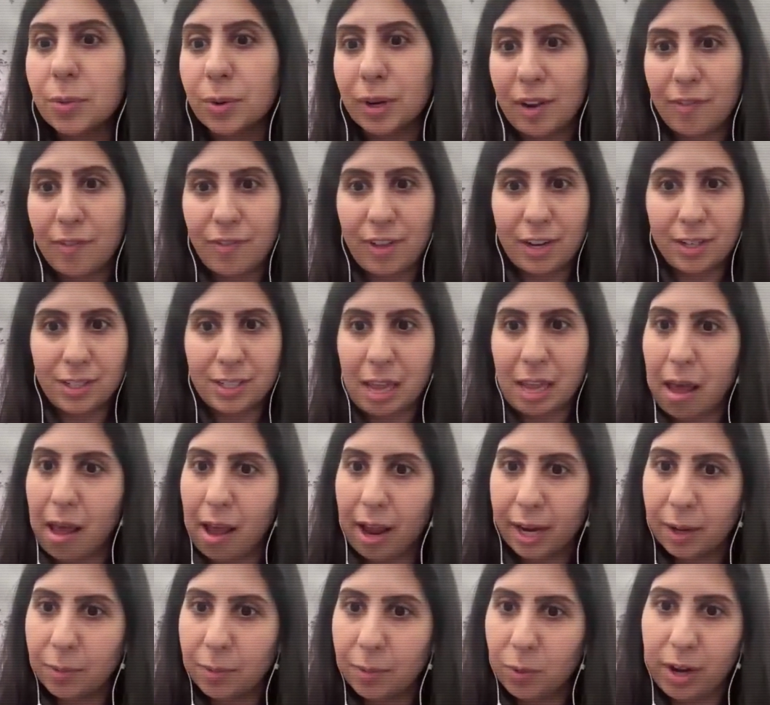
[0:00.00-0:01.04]
We're at that
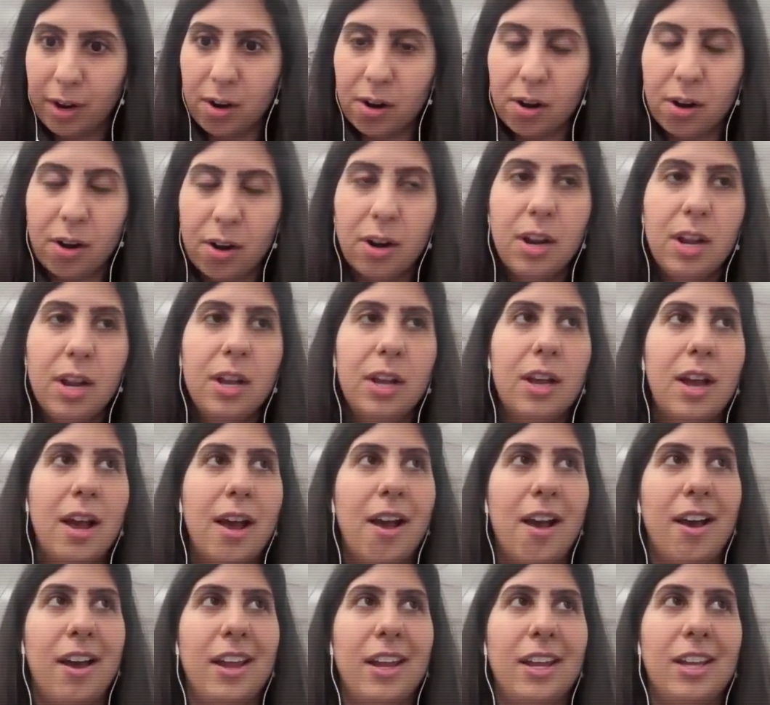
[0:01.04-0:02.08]
time where
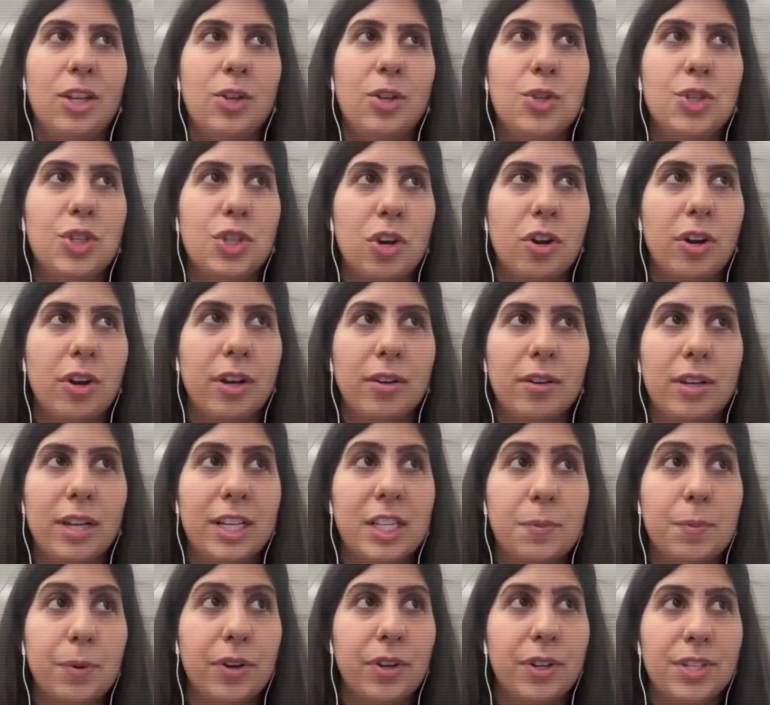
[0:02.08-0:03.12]
you start
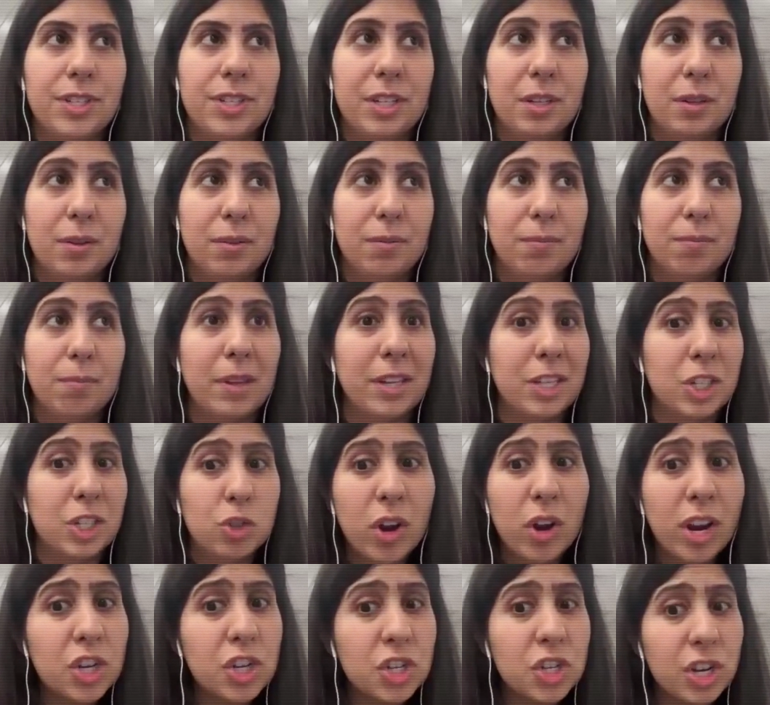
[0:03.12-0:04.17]
experiencing
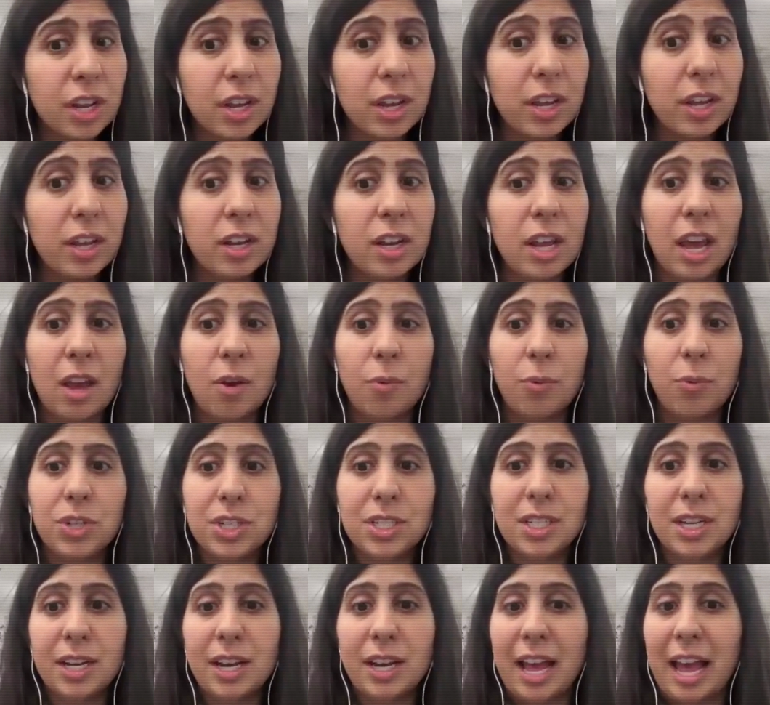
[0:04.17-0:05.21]
menstruation, and we
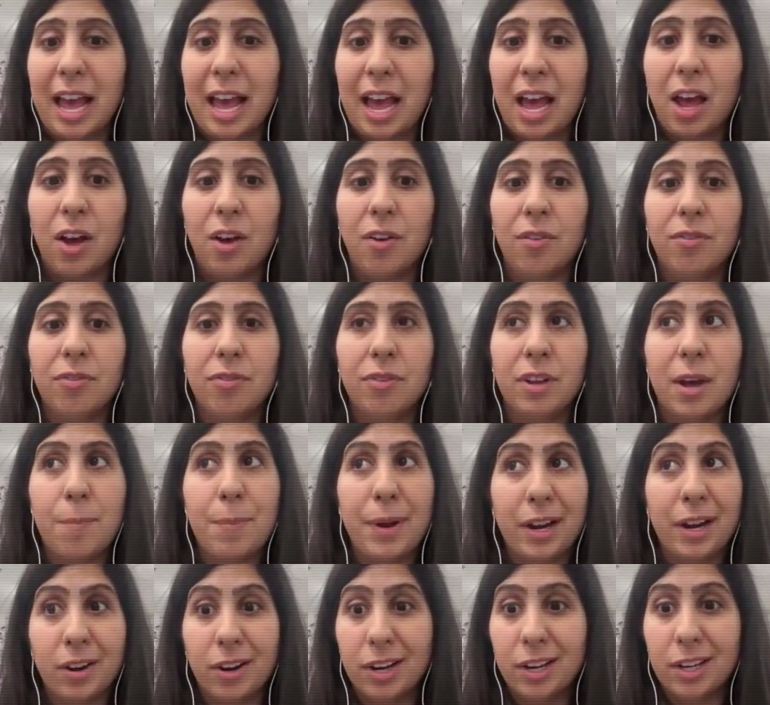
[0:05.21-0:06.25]
just didn't have a
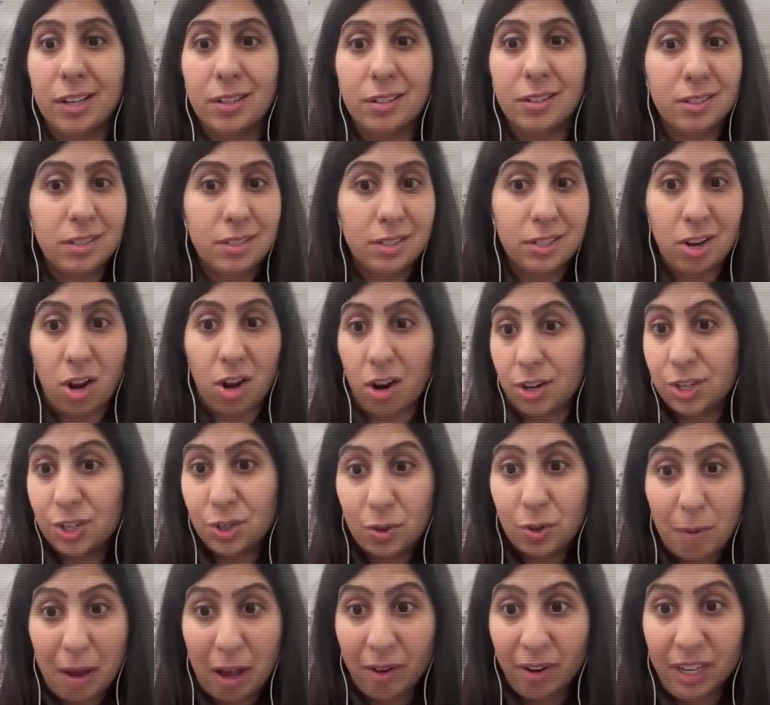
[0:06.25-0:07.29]
parent to talk to
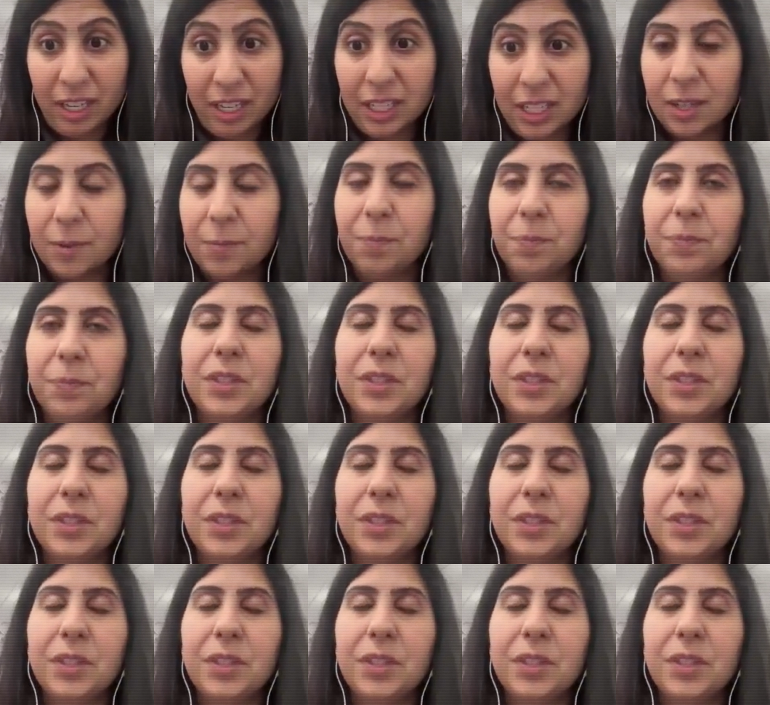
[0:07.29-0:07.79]
about it.